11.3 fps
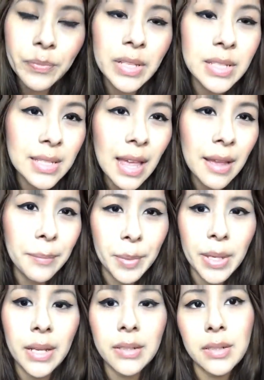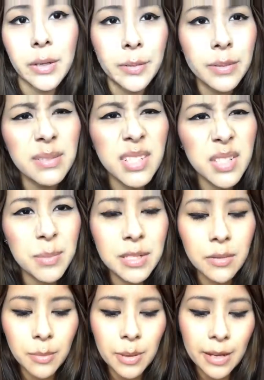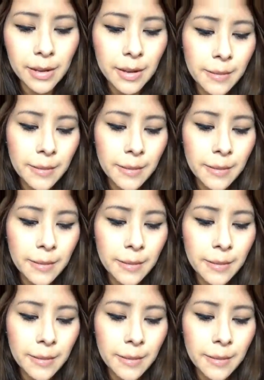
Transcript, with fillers: It's that big, so it's my school bag.